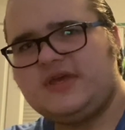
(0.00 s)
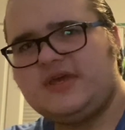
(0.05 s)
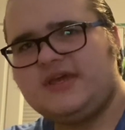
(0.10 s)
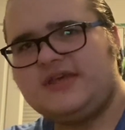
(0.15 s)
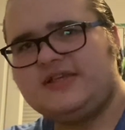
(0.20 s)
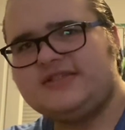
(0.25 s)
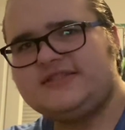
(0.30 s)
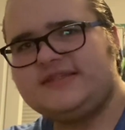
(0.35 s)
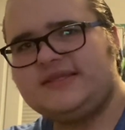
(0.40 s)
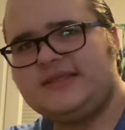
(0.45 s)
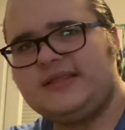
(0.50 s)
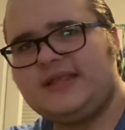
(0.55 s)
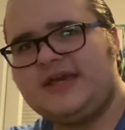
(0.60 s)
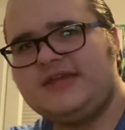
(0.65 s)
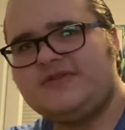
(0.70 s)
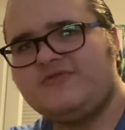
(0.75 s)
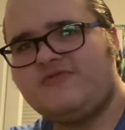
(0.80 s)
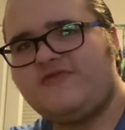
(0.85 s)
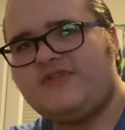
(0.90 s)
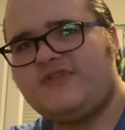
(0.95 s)
See the
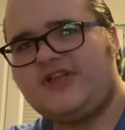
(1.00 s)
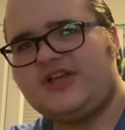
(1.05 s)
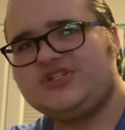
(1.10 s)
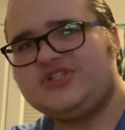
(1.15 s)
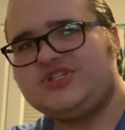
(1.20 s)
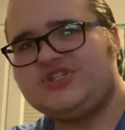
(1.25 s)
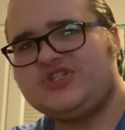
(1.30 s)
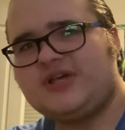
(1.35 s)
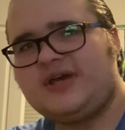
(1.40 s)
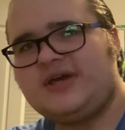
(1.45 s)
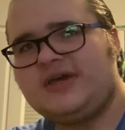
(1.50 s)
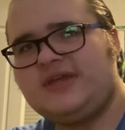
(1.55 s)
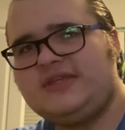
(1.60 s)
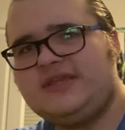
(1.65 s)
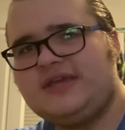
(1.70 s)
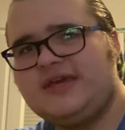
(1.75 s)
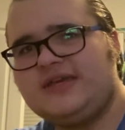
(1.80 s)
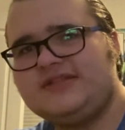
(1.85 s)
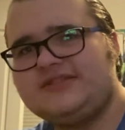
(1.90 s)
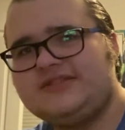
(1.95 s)
light reflection shine?
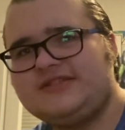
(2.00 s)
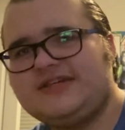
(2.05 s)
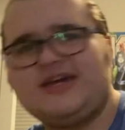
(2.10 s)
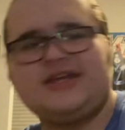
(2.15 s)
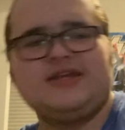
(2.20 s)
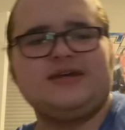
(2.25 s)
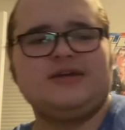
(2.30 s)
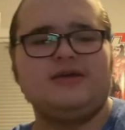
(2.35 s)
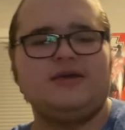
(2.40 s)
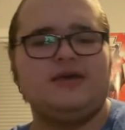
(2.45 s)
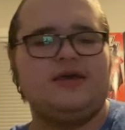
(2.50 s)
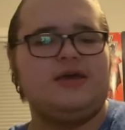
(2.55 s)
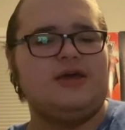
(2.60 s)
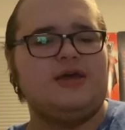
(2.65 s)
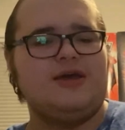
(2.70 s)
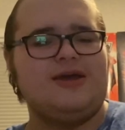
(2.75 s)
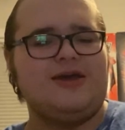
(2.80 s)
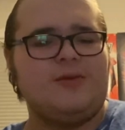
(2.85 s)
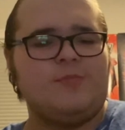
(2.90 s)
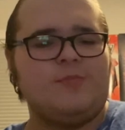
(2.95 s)
Yeah, it's got a
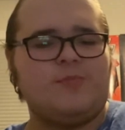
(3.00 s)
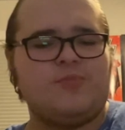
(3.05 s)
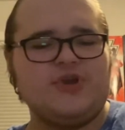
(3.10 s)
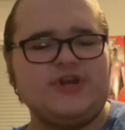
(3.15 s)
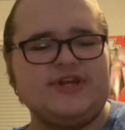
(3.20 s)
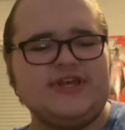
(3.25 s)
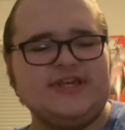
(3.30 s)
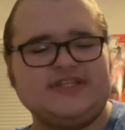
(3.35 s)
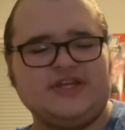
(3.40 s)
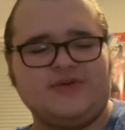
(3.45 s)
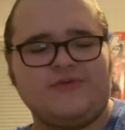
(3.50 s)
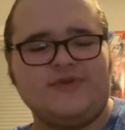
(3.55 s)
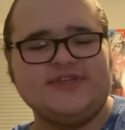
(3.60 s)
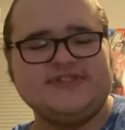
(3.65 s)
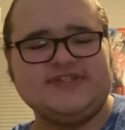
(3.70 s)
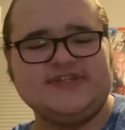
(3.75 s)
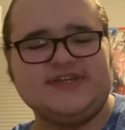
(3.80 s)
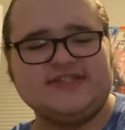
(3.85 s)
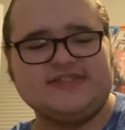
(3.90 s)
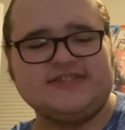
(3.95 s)
pretty decent
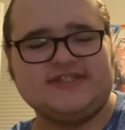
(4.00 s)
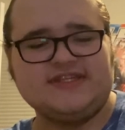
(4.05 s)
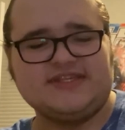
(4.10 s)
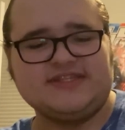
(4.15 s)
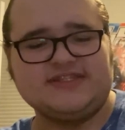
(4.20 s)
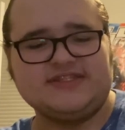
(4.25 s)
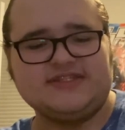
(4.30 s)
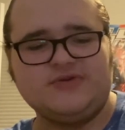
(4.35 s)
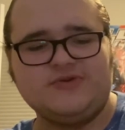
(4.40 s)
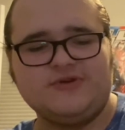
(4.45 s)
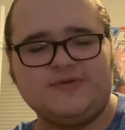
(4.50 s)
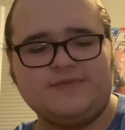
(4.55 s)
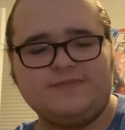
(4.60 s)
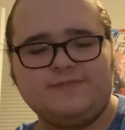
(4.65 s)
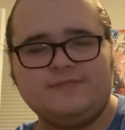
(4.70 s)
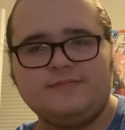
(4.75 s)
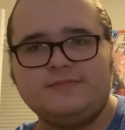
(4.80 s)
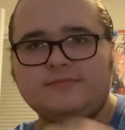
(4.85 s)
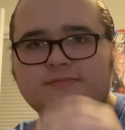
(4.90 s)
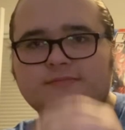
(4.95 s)
greasy consistency to it.
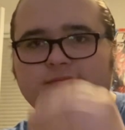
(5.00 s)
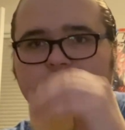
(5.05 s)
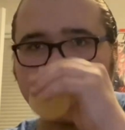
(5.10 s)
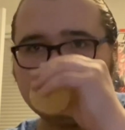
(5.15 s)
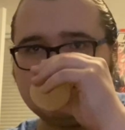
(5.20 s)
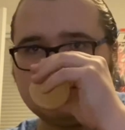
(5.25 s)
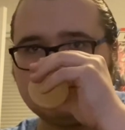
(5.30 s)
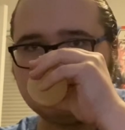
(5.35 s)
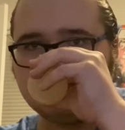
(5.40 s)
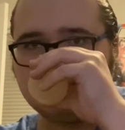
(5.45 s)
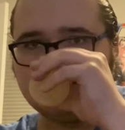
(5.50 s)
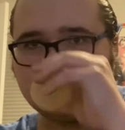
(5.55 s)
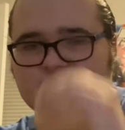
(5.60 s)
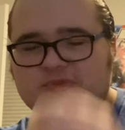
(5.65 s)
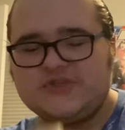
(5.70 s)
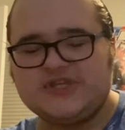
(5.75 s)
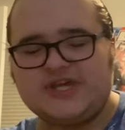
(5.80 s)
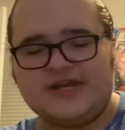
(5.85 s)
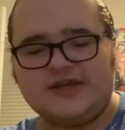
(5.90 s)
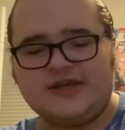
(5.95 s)

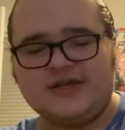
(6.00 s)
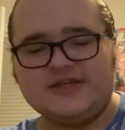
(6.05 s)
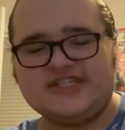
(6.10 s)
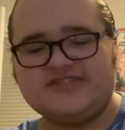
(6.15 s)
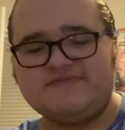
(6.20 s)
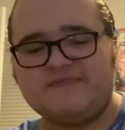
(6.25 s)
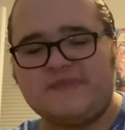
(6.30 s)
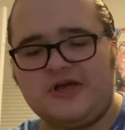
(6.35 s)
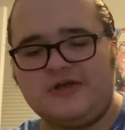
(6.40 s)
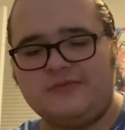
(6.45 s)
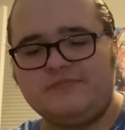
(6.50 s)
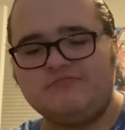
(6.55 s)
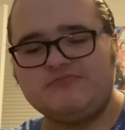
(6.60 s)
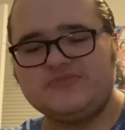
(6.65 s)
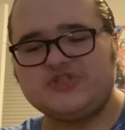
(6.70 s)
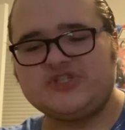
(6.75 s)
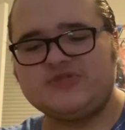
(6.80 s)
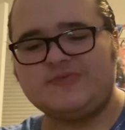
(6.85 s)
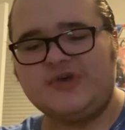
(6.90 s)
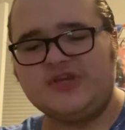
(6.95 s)
It's got a good smell.
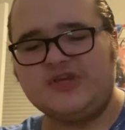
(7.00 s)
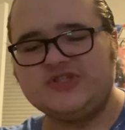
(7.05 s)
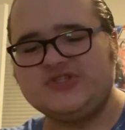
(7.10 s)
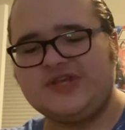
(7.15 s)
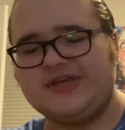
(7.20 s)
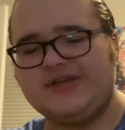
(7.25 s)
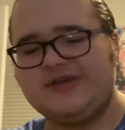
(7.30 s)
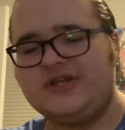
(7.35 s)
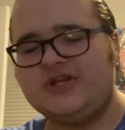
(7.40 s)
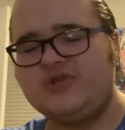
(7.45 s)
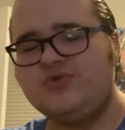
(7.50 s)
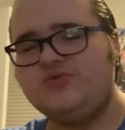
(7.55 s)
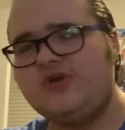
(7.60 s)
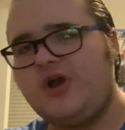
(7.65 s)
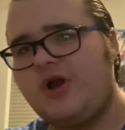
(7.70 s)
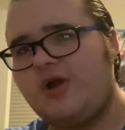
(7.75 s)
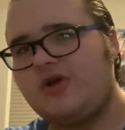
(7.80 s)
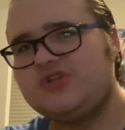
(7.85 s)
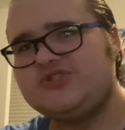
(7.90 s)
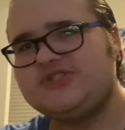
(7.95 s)
It smells like a new
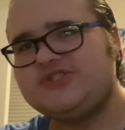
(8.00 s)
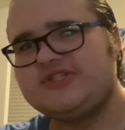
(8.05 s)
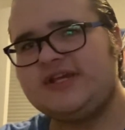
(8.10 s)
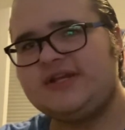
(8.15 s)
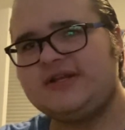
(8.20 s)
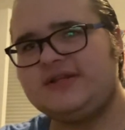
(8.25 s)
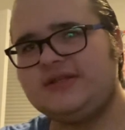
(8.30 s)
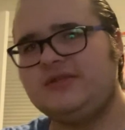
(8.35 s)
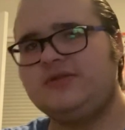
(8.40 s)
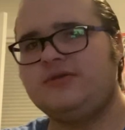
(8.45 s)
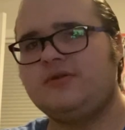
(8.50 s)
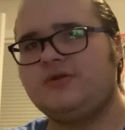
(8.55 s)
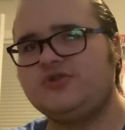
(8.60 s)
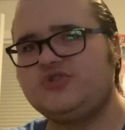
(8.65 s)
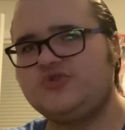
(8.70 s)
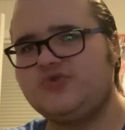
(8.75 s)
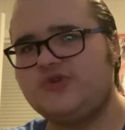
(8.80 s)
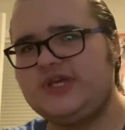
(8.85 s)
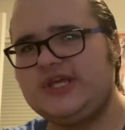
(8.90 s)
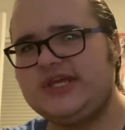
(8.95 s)
car scent little
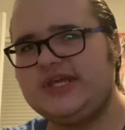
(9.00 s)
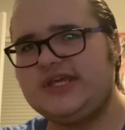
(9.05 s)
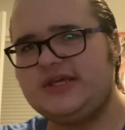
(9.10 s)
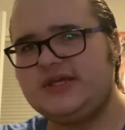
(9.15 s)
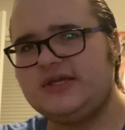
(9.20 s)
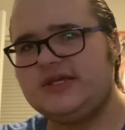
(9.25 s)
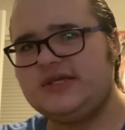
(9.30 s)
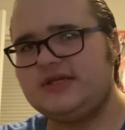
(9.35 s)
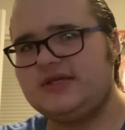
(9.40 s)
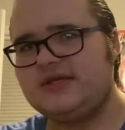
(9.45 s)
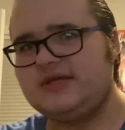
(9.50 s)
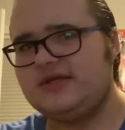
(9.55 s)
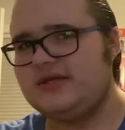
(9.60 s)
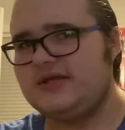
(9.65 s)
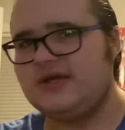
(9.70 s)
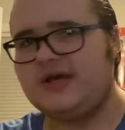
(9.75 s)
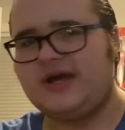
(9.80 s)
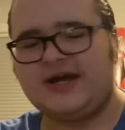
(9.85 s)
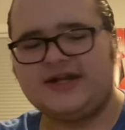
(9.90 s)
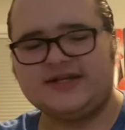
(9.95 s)
tree.
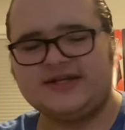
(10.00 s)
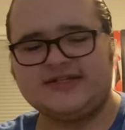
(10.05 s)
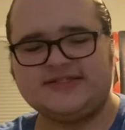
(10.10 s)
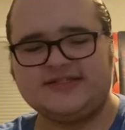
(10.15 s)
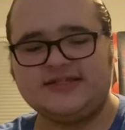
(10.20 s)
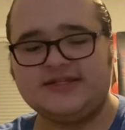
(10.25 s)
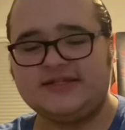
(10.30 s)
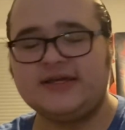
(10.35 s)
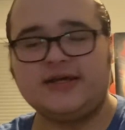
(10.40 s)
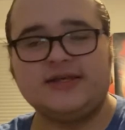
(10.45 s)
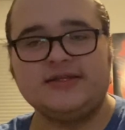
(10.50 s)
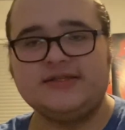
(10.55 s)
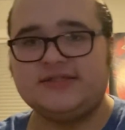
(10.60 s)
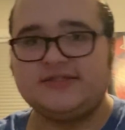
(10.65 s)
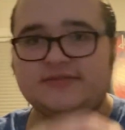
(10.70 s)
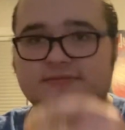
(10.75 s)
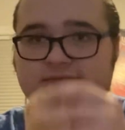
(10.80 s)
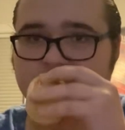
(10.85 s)
Honestly, it does.